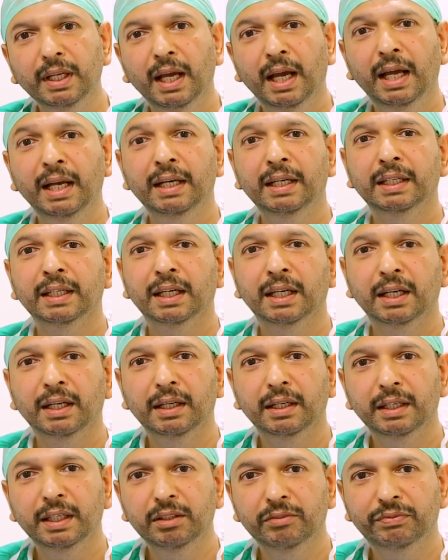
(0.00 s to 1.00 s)
And
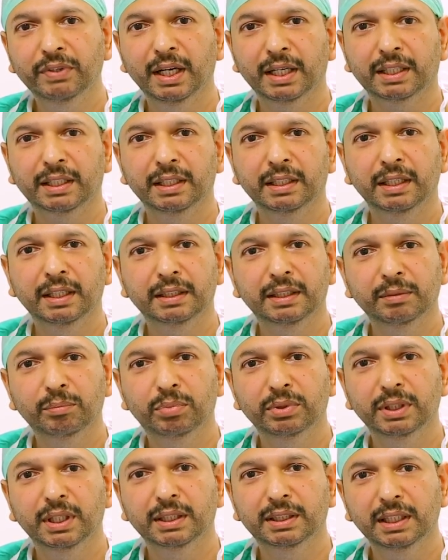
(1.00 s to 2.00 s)
in fact,
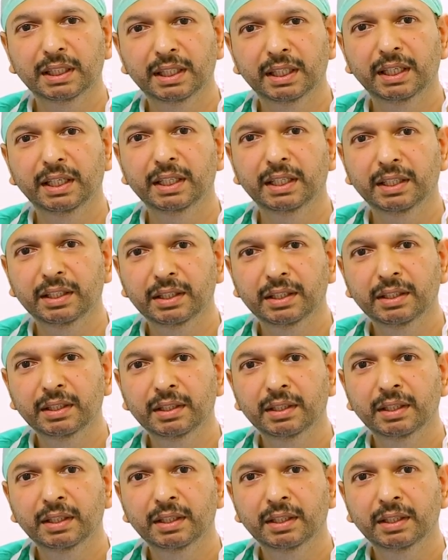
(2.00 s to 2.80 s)
another lady